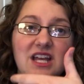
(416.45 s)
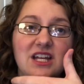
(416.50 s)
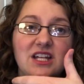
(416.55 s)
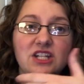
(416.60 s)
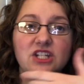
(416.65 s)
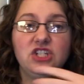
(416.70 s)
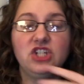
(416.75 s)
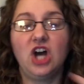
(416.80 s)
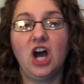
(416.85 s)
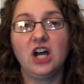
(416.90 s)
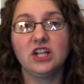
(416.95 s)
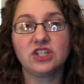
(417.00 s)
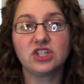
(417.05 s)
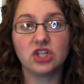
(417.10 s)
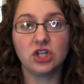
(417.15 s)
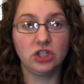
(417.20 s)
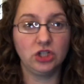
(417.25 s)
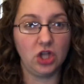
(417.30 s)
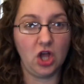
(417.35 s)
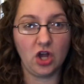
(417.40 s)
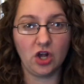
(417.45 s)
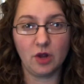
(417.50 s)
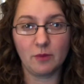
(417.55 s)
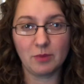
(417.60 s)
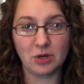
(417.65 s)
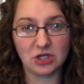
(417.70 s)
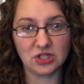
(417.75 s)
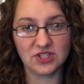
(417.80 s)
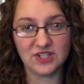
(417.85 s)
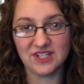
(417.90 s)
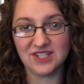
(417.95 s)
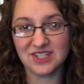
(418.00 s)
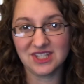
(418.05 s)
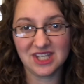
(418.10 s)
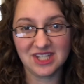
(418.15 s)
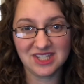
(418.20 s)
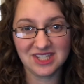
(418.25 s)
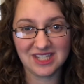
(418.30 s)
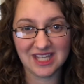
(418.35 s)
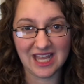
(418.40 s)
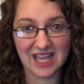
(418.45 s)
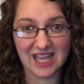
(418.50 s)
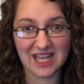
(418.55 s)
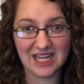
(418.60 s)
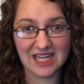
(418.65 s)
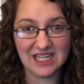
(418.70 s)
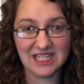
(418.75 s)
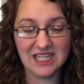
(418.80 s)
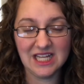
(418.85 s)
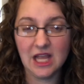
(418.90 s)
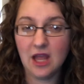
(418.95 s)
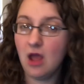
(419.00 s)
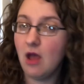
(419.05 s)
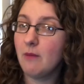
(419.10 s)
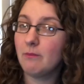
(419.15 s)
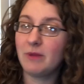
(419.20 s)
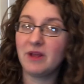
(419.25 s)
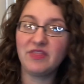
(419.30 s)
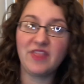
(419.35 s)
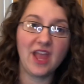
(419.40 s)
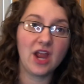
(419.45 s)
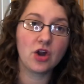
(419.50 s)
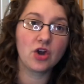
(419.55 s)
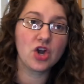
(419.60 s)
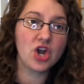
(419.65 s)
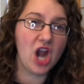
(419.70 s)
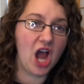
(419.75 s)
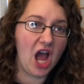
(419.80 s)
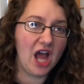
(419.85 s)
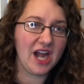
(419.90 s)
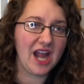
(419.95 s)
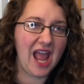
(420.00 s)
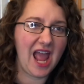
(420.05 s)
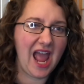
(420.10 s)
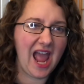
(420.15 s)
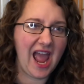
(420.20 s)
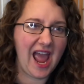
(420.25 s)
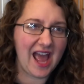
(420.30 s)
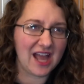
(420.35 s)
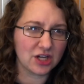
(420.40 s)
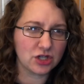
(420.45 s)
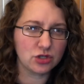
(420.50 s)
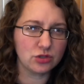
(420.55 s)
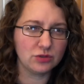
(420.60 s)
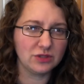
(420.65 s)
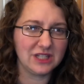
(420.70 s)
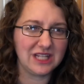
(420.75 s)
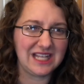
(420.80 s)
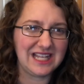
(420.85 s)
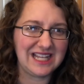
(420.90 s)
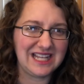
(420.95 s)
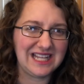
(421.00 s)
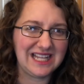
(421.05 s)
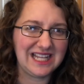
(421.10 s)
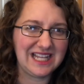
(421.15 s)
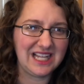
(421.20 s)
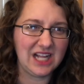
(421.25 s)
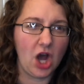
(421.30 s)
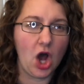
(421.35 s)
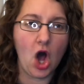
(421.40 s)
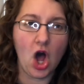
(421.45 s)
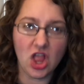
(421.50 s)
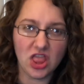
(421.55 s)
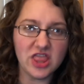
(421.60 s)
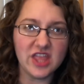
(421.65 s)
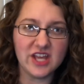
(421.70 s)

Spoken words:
dots along a person's skin, but they are not actually on the